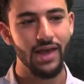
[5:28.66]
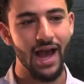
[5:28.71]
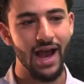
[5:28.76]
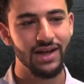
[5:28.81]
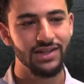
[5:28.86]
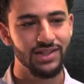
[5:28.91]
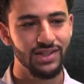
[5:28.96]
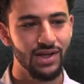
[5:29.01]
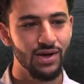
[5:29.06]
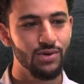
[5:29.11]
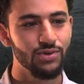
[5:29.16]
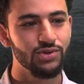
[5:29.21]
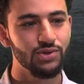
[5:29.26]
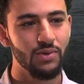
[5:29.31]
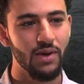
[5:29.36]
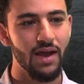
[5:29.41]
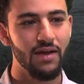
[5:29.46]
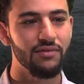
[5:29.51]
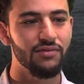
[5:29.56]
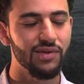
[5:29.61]
actually go
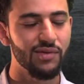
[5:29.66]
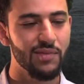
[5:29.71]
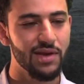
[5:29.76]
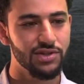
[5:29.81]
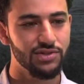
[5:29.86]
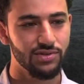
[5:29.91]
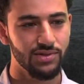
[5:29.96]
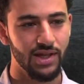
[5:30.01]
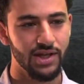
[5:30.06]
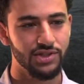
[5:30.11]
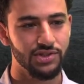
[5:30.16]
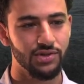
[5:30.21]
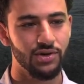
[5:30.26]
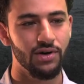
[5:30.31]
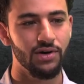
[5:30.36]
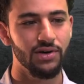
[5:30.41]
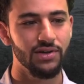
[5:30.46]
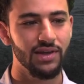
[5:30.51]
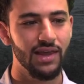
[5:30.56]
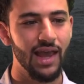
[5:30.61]
to every major lecture
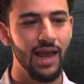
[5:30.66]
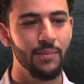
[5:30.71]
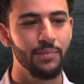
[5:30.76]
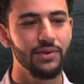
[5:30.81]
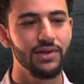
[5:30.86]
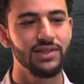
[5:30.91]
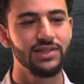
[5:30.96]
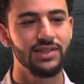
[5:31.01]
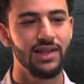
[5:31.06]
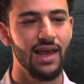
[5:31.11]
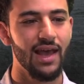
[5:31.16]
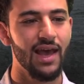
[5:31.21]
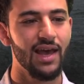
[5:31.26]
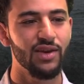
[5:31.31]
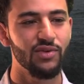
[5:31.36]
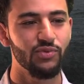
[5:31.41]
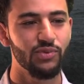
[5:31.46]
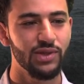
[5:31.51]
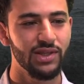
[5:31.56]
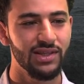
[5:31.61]
hall on campus
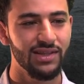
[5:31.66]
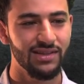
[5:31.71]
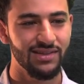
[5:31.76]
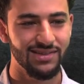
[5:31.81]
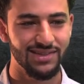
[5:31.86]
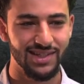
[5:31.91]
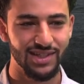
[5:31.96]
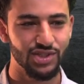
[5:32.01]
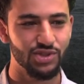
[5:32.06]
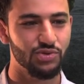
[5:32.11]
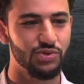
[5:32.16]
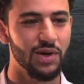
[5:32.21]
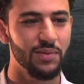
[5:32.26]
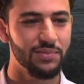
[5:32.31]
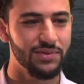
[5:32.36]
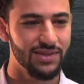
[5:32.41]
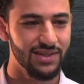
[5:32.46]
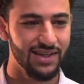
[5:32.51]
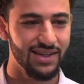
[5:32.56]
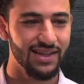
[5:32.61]
and we
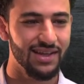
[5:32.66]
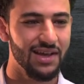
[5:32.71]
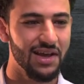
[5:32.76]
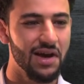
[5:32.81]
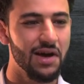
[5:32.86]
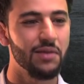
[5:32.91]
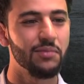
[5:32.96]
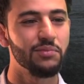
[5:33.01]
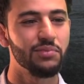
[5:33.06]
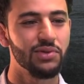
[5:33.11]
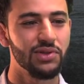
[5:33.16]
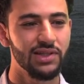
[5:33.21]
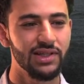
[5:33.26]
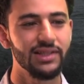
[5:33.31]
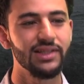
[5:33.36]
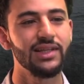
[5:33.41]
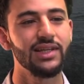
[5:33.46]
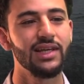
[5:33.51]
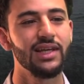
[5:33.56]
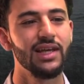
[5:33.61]
disrupt it
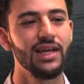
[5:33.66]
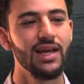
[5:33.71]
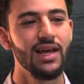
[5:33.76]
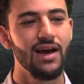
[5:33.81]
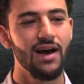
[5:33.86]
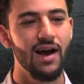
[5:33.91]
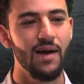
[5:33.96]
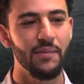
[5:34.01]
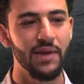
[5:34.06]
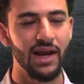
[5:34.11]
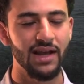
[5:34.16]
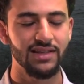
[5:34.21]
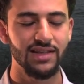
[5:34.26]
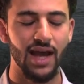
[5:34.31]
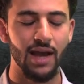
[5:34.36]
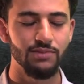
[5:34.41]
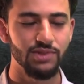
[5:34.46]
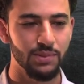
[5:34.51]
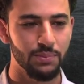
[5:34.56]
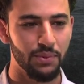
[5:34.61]
completely. And at
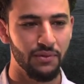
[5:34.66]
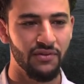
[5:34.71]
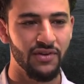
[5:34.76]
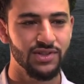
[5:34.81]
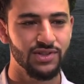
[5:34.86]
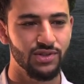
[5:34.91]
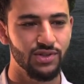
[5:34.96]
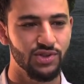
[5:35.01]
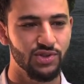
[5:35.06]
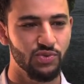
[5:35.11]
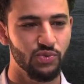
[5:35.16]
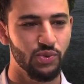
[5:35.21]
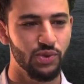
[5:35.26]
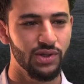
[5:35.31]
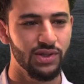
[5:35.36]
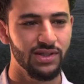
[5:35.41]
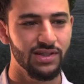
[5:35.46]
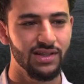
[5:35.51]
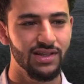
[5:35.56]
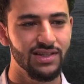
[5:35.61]
times, the professors
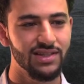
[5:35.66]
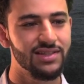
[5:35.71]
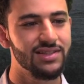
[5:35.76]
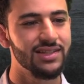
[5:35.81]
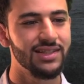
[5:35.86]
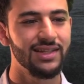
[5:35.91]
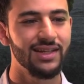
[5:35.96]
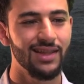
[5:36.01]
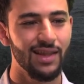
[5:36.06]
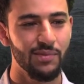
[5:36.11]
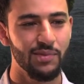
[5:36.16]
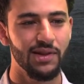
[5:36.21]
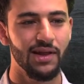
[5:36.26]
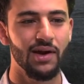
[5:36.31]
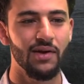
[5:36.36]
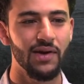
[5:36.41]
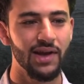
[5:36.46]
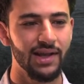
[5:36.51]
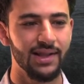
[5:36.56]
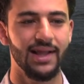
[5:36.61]
would concede and they'd be
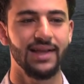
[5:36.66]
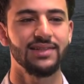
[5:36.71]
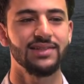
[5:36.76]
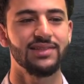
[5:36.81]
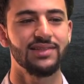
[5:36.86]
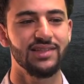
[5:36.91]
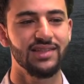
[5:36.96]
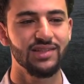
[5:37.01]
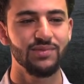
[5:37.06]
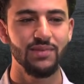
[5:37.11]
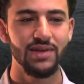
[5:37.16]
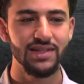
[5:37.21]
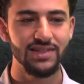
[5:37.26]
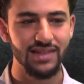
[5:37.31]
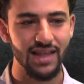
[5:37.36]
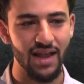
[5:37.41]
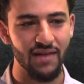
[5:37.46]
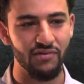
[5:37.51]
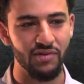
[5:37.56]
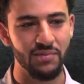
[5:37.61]
like, all right, class is
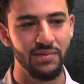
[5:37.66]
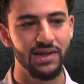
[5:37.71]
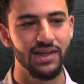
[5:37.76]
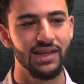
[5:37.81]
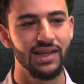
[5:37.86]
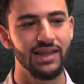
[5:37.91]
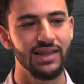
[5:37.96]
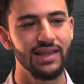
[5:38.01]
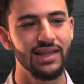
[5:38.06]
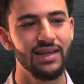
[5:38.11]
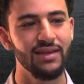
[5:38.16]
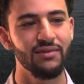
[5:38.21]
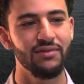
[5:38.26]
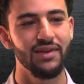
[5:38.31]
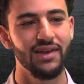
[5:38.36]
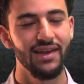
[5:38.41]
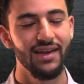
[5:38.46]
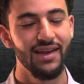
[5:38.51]
dismissed, everybody can leave.